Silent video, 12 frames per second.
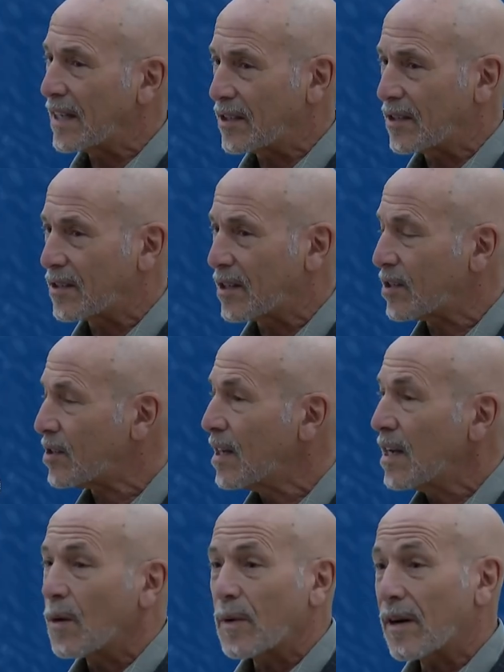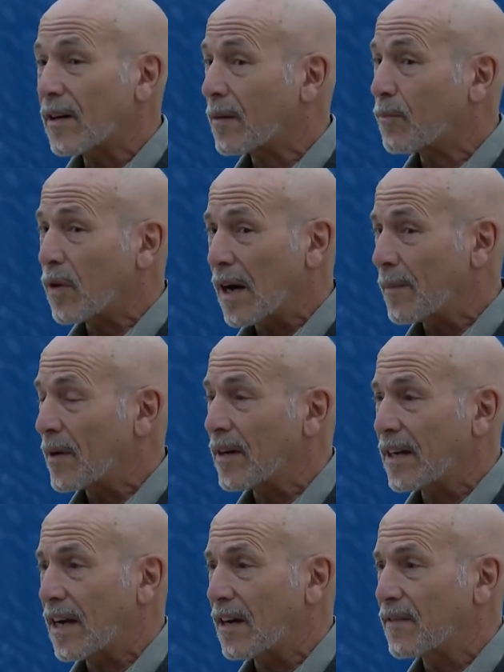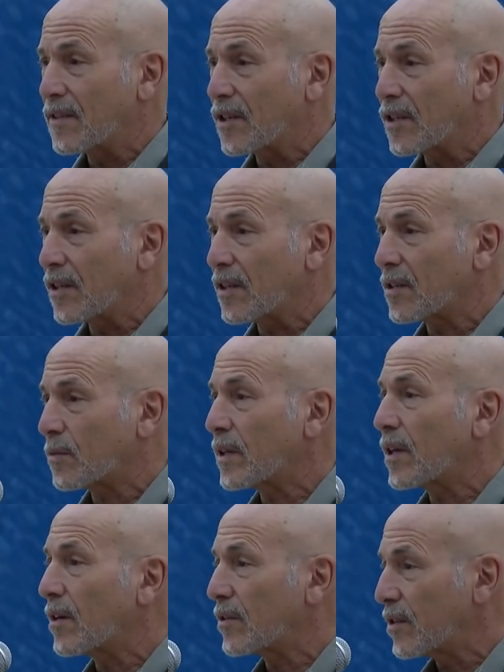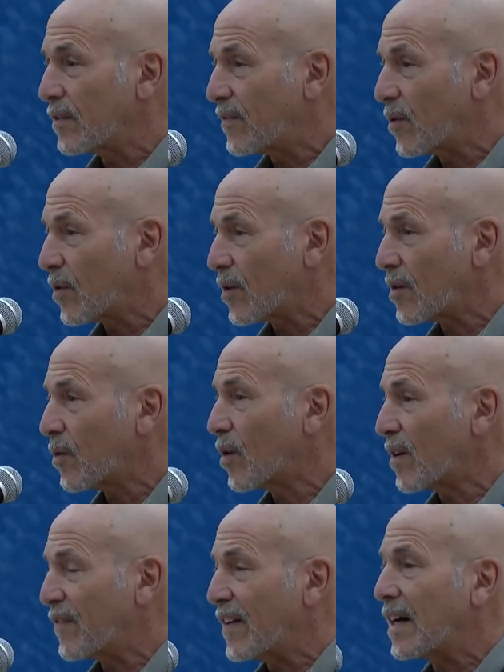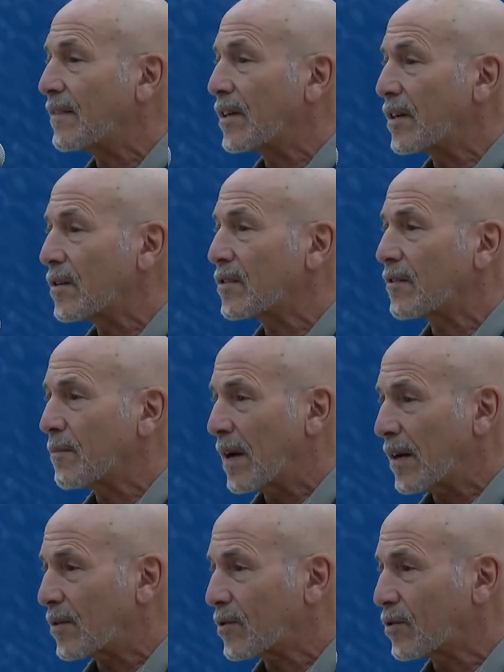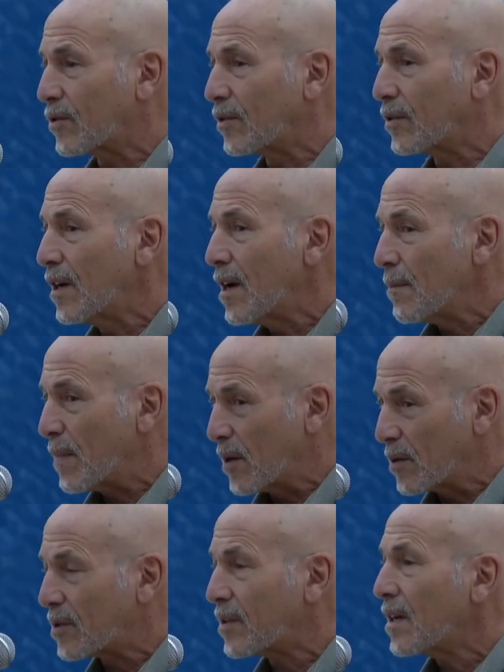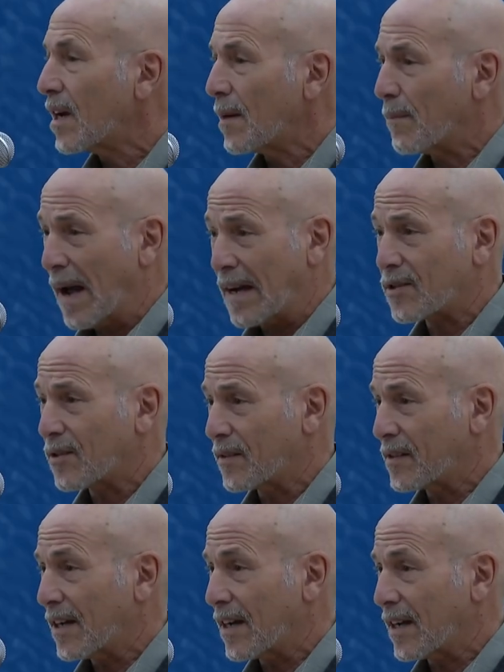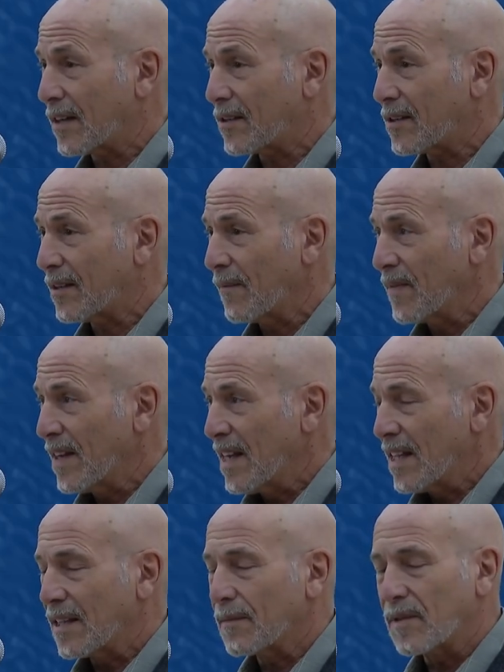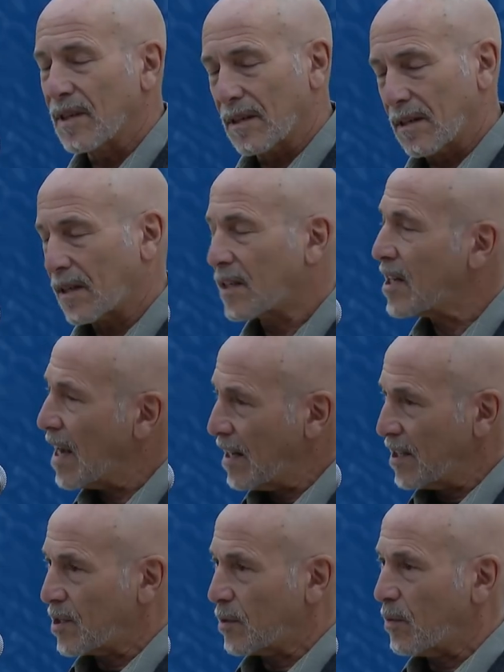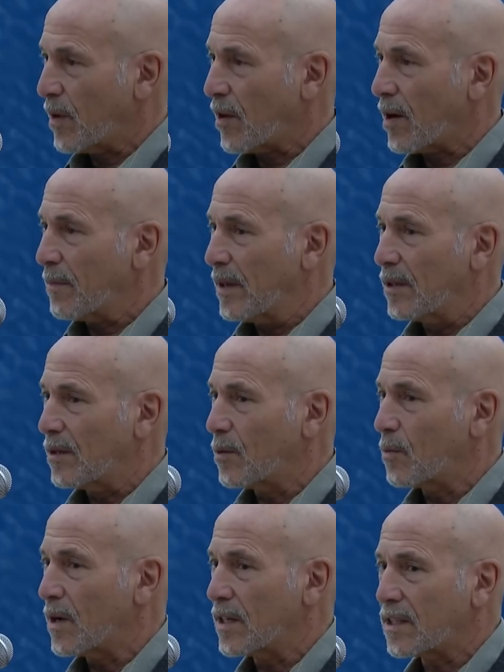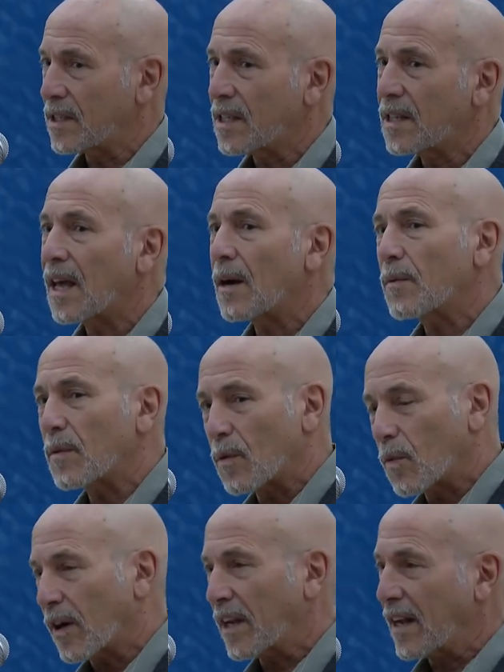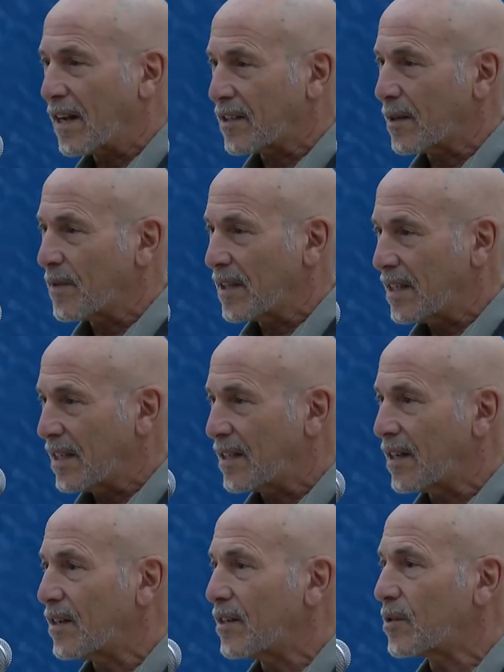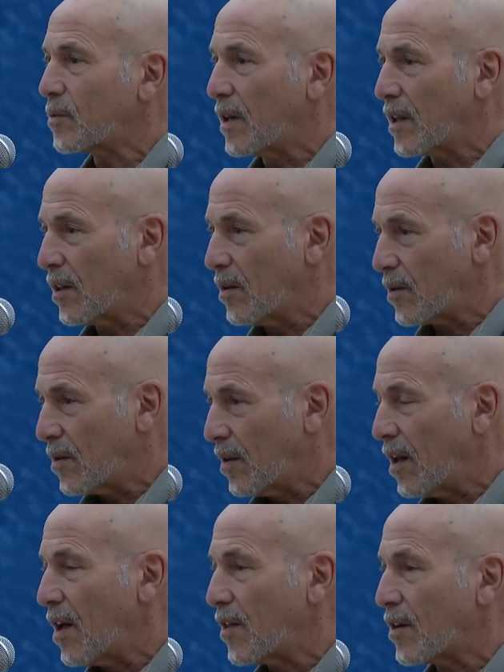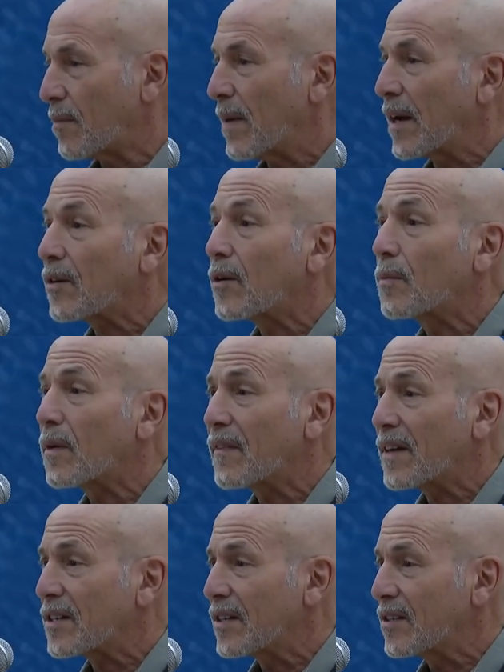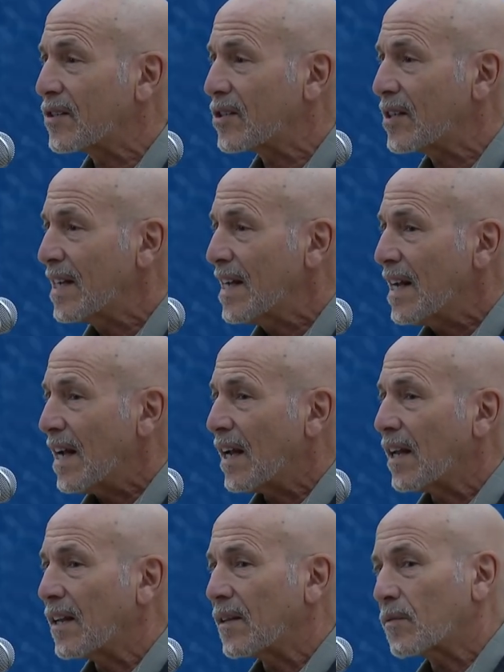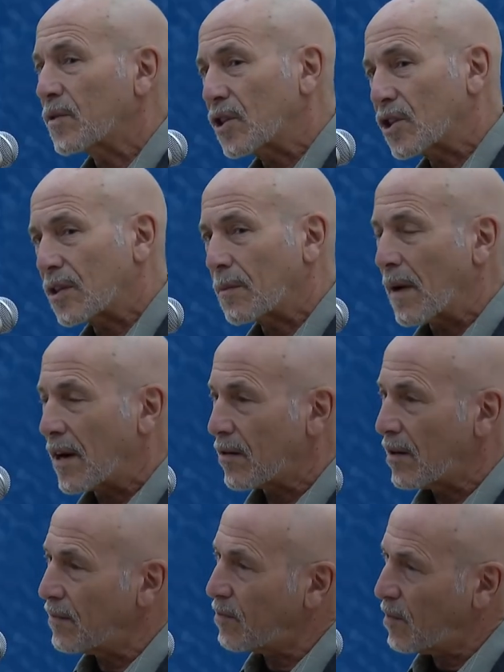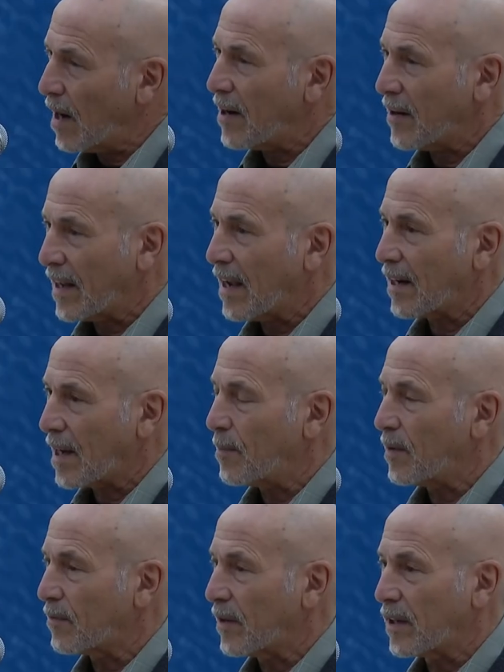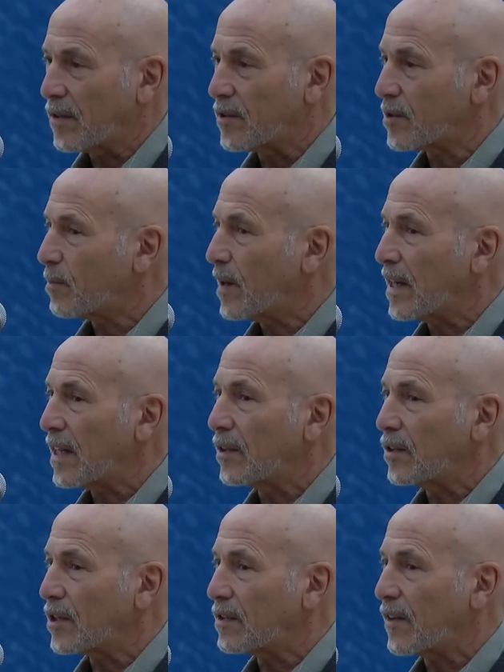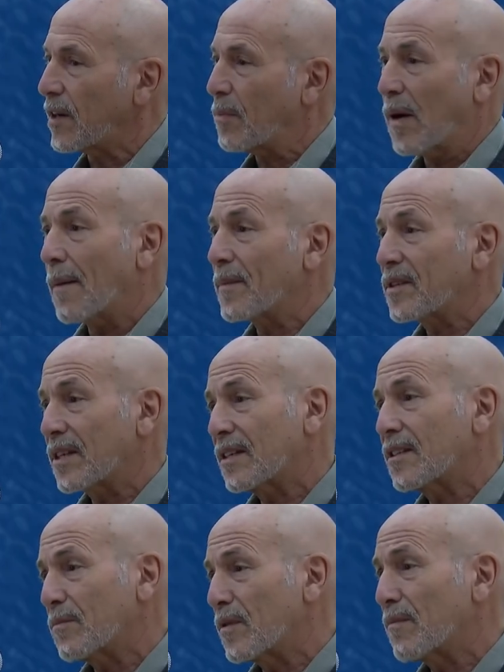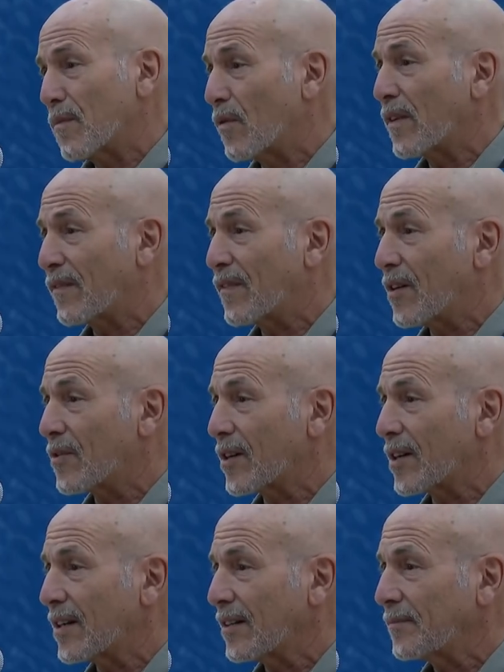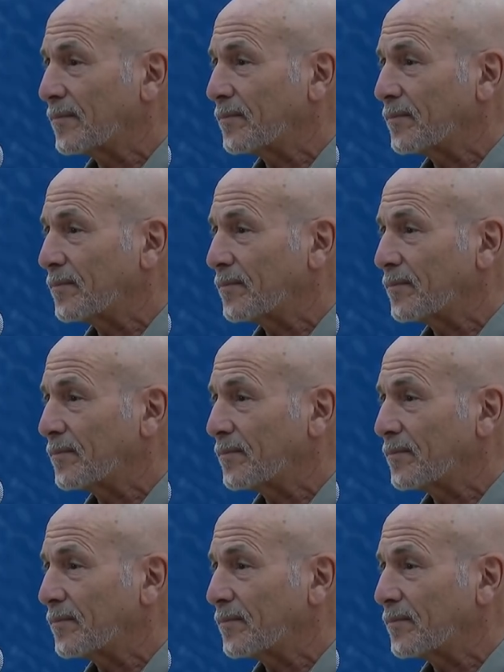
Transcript: license us. We are primary care physicians. We go to 4 or 5 years of medical school post a Bachelor of Science. The challenge with our bill was that we're working out some of the details with local other medical professions, and there's just a matter of ironing out a couple of wrinkles, but it looks very promising to be moving forward.